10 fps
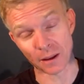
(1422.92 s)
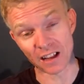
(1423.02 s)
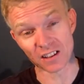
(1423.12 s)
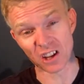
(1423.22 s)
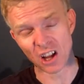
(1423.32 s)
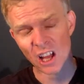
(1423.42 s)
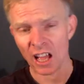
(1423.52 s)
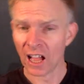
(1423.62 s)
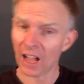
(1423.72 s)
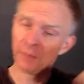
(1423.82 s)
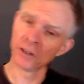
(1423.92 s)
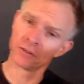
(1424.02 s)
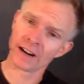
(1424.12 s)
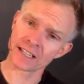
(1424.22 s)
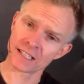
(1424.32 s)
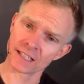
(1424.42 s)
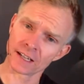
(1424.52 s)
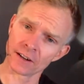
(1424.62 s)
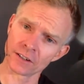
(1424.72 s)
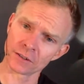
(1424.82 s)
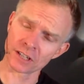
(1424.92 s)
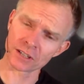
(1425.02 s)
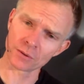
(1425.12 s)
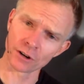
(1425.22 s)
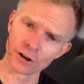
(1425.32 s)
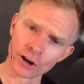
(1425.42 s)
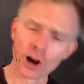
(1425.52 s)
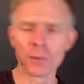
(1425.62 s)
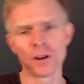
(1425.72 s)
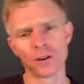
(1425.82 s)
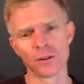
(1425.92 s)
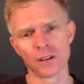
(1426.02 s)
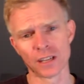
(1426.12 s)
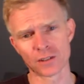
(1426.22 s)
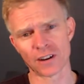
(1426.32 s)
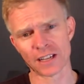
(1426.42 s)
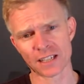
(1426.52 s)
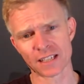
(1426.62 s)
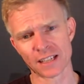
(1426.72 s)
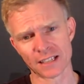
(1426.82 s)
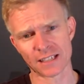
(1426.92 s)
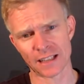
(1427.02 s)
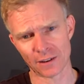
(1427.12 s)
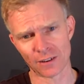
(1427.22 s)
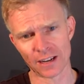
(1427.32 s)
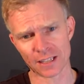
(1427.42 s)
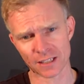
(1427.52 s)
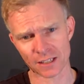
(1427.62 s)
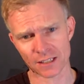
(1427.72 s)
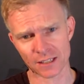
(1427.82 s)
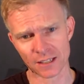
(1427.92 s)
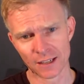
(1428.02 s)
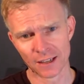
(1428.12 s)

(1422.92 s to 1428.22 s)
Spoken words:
I'll go, I'm not racist, and Chester will go, nobody who is racist thinks that they're racists.